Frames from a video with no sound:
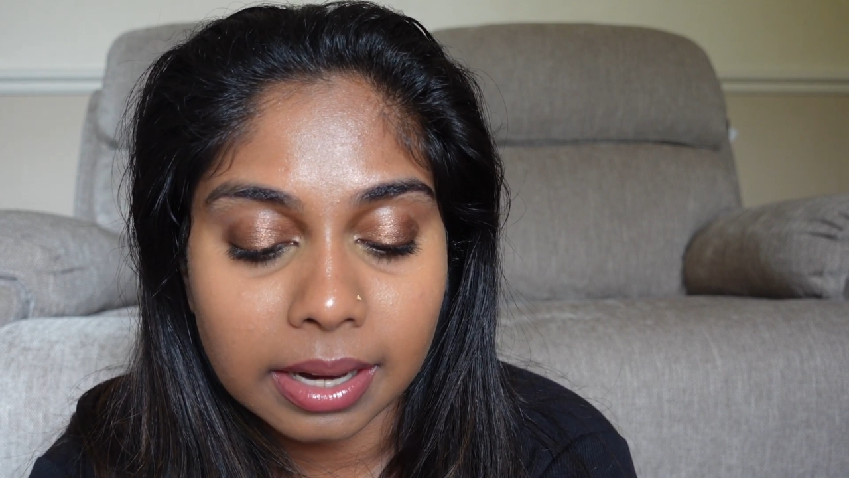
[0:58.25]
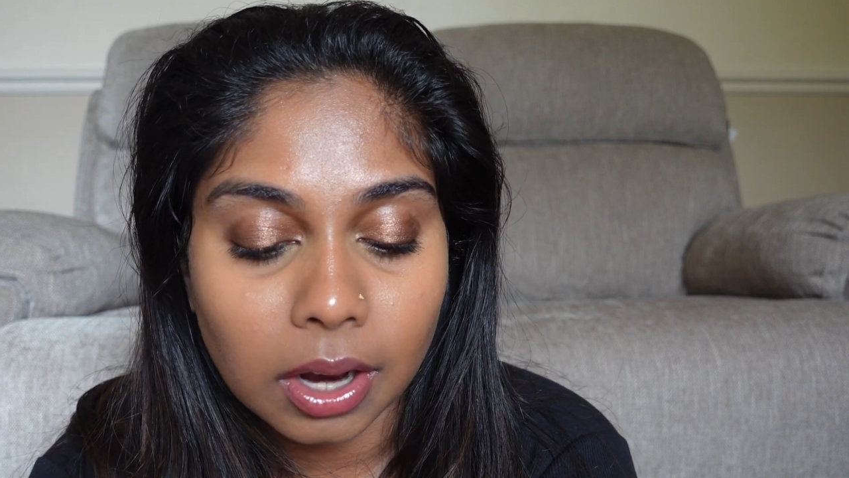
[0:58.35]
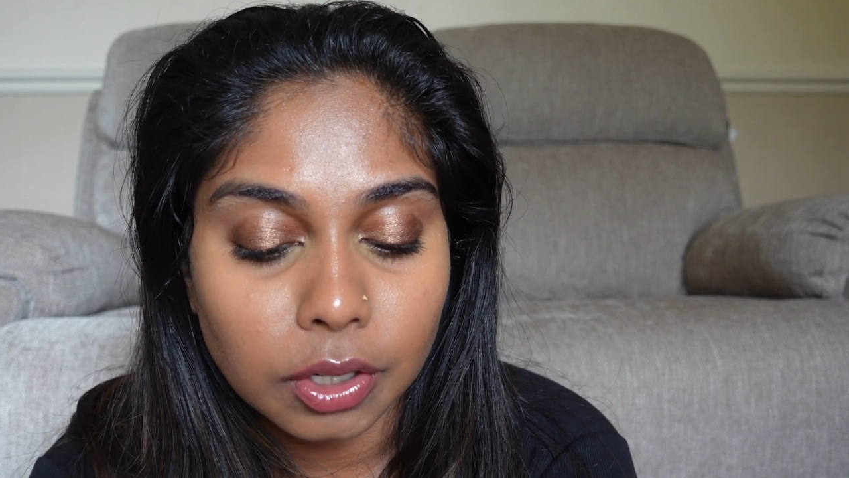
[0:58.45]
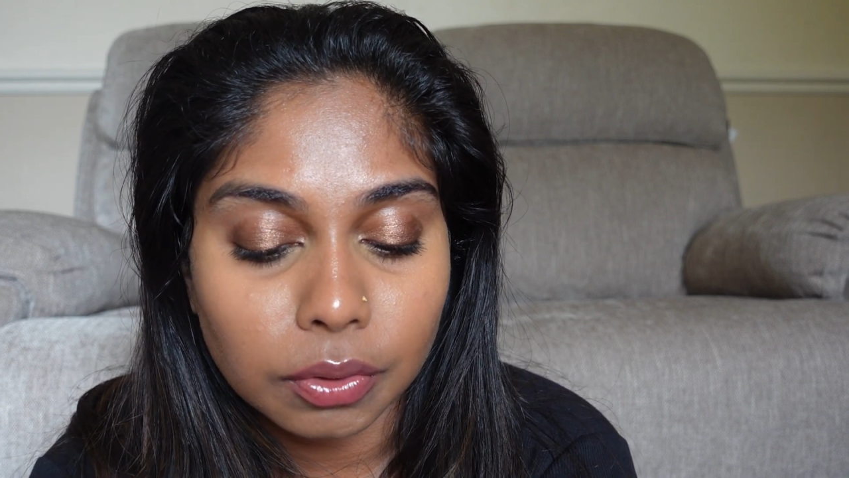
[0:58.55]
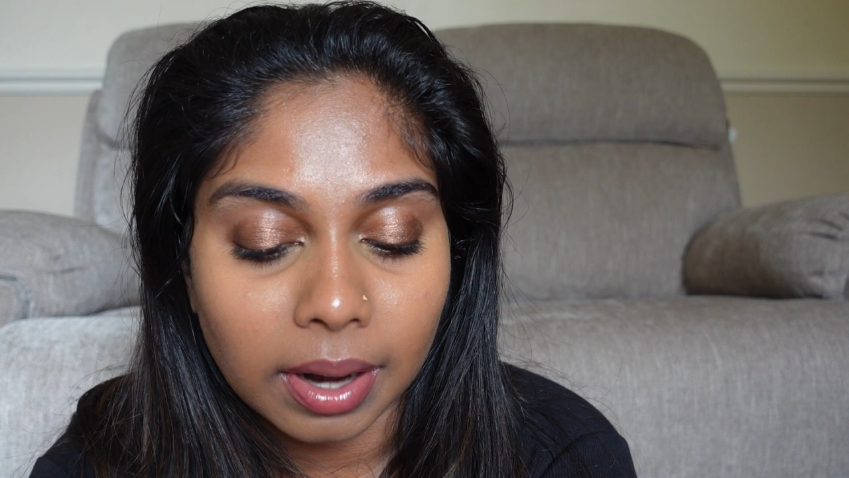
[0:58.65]

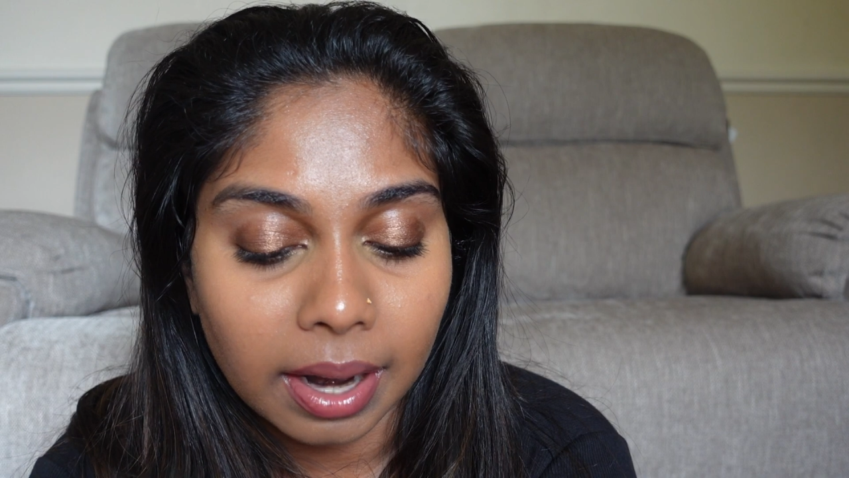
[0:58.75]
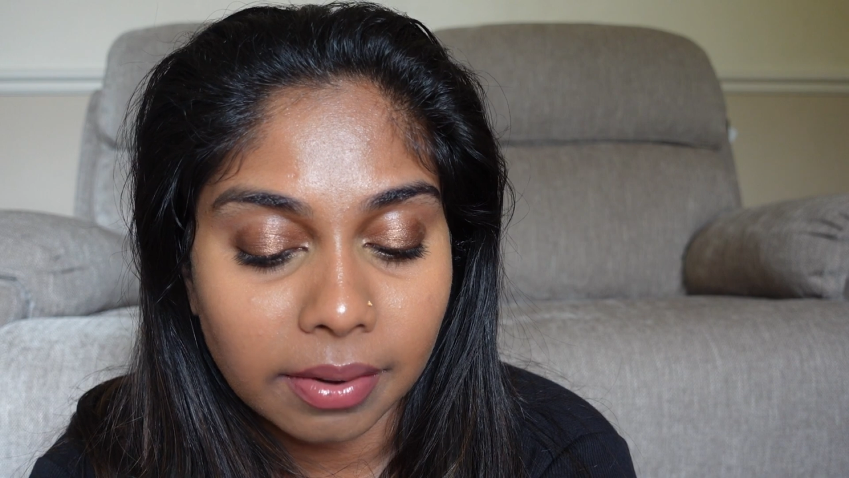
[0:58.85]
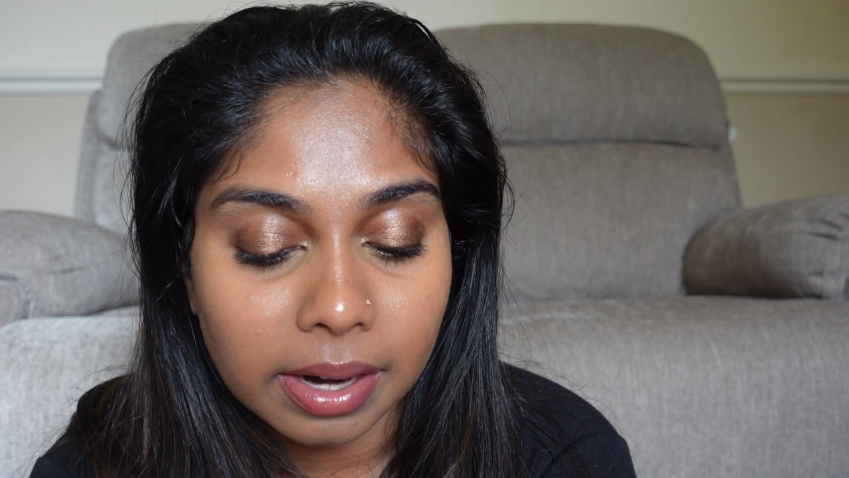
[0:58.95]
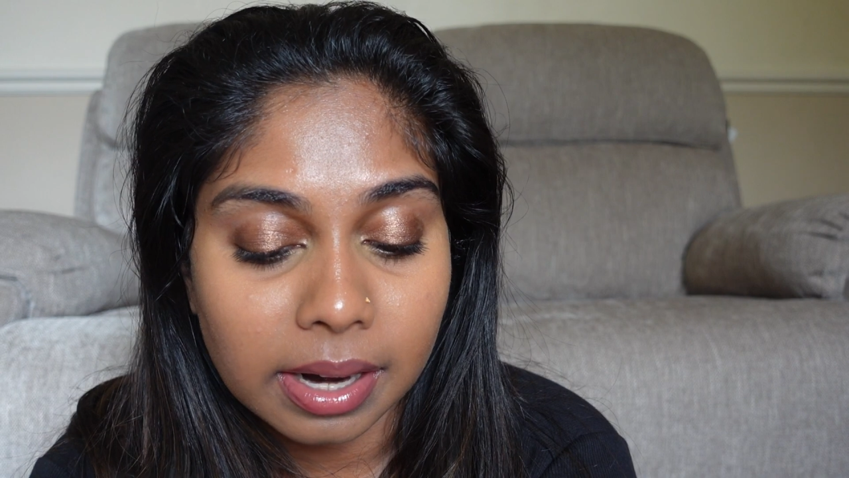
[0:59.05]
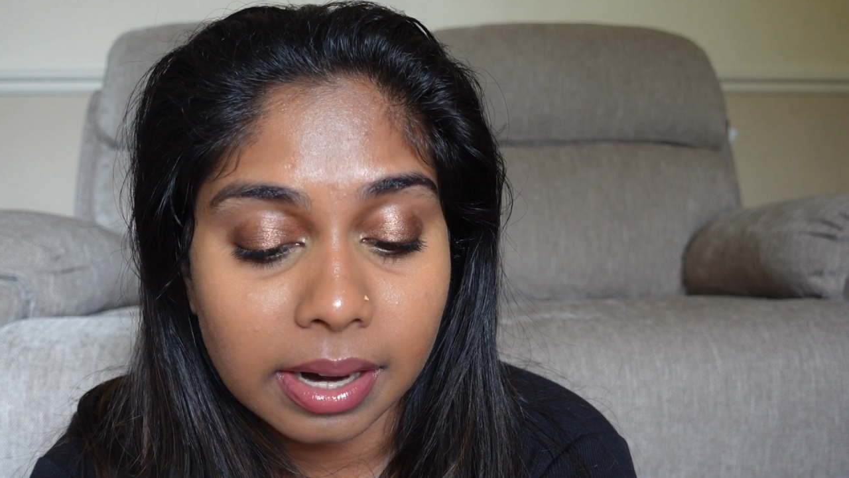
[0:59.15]
under eye
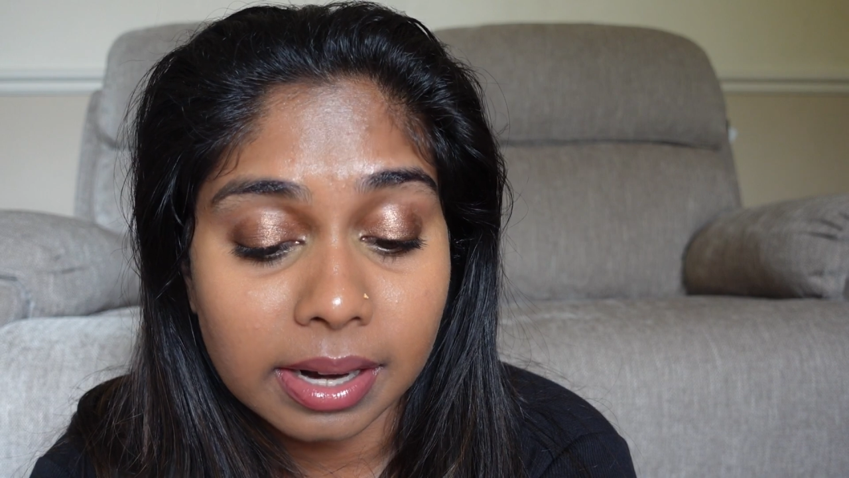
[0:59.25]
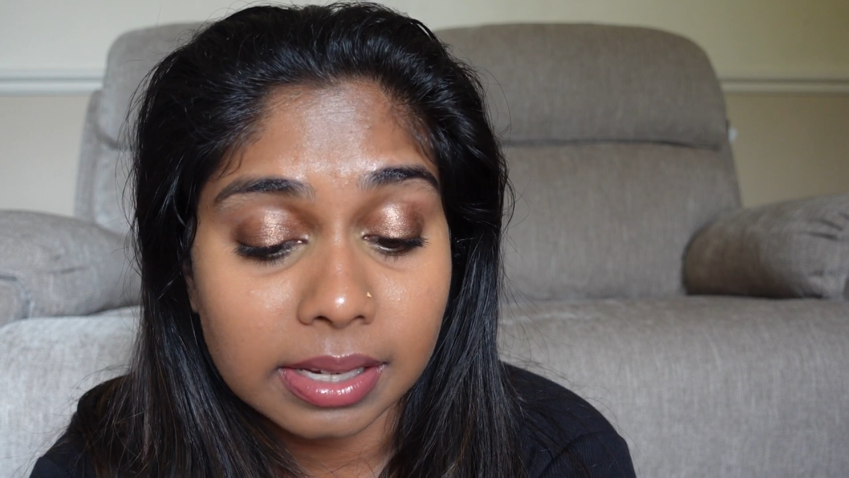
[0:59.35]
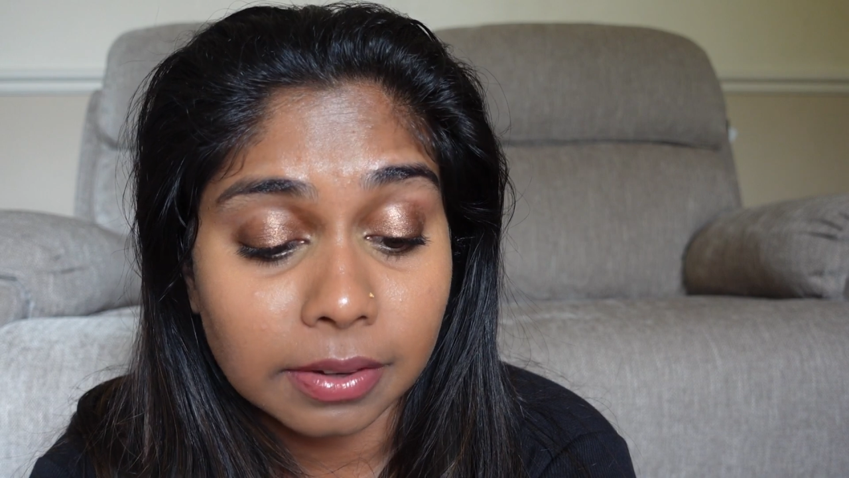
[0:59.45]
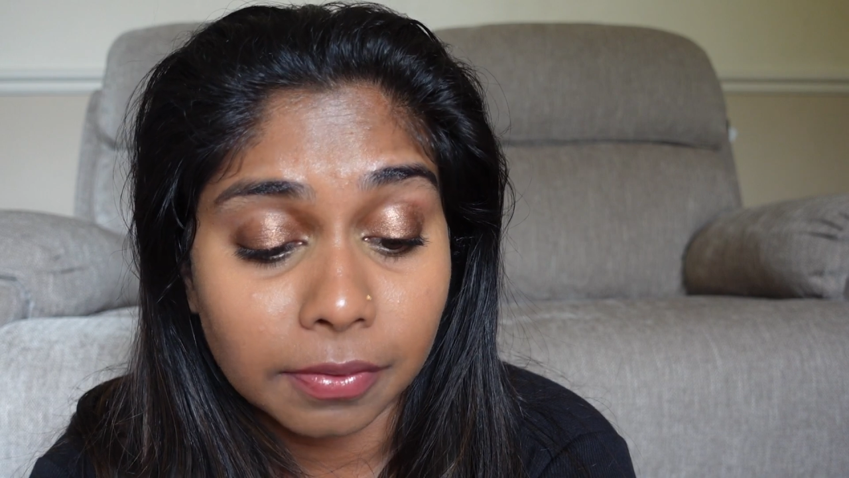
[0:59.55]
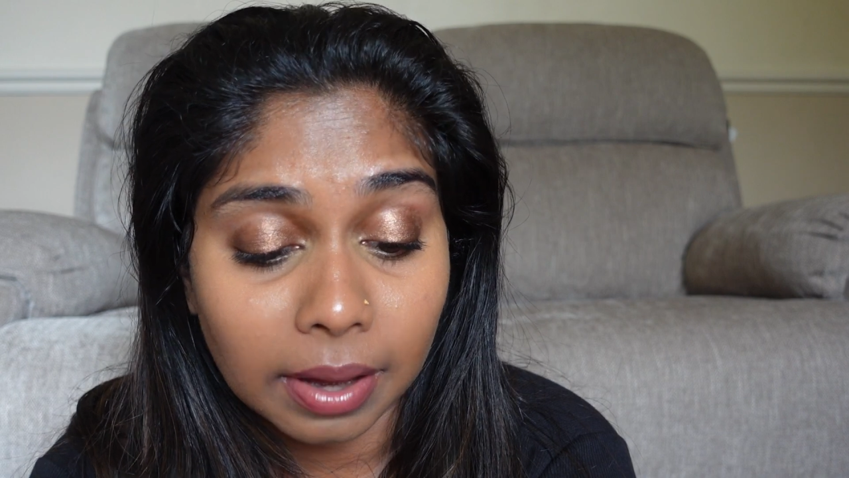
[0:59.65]
area is
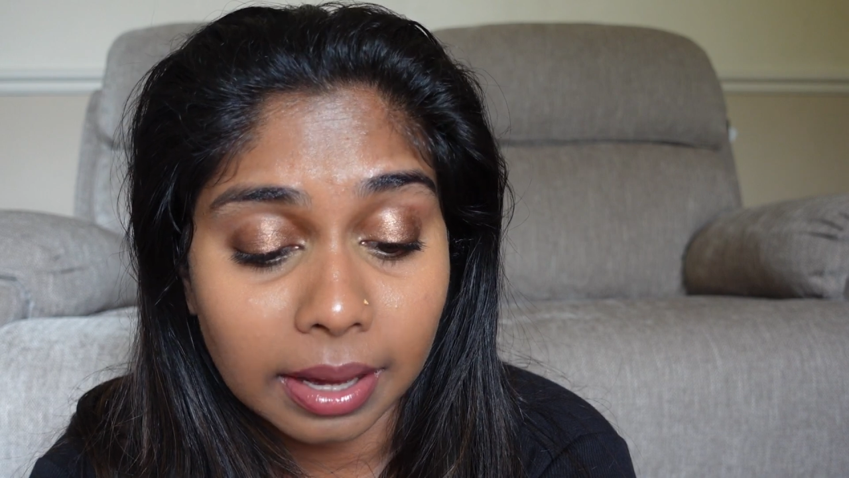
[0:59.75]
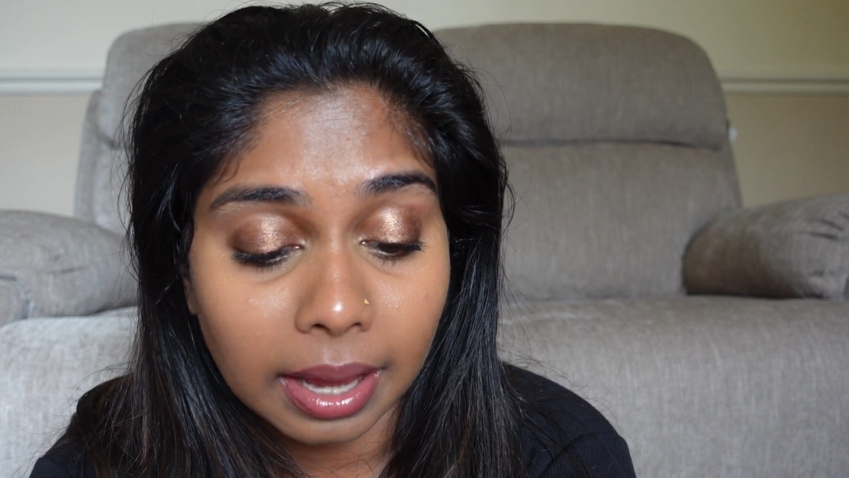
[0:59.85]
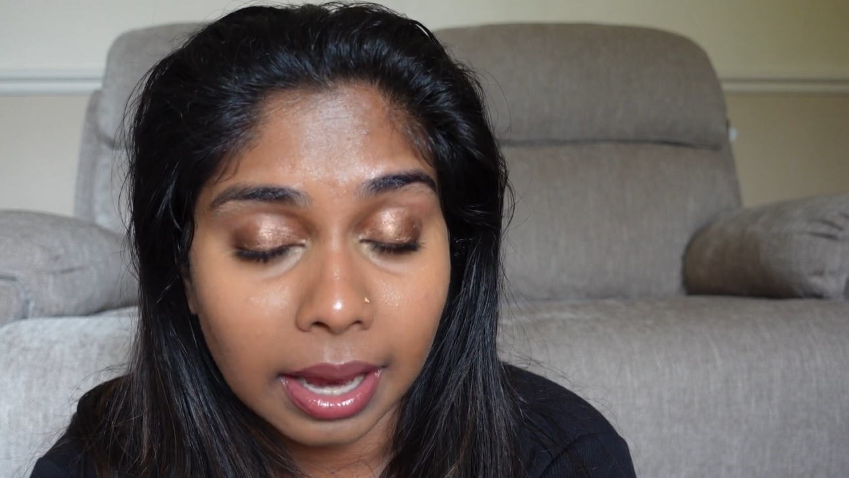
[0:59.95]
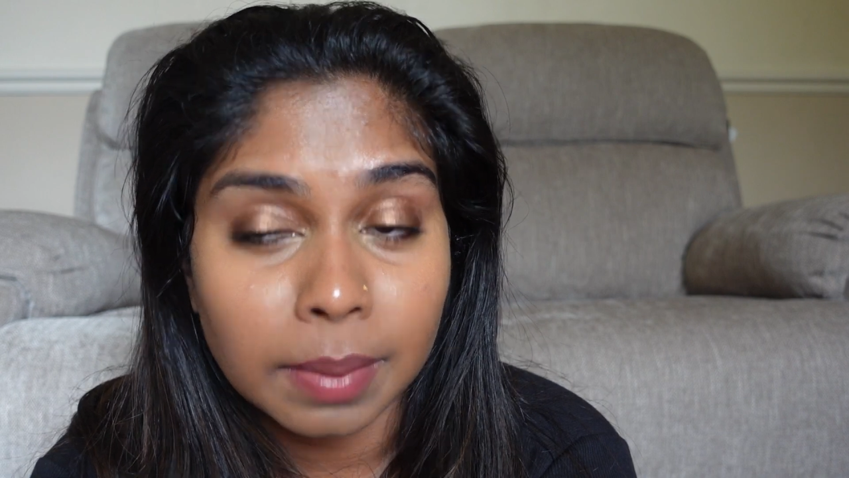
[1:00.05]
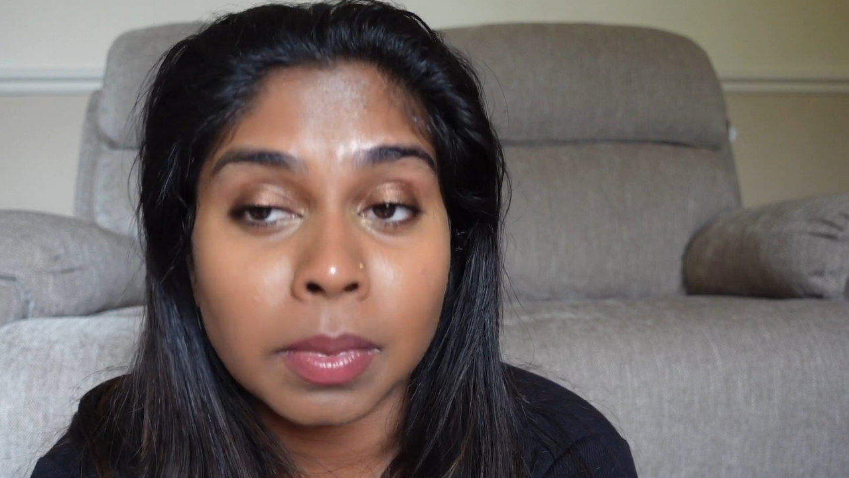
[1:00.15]
a fair game.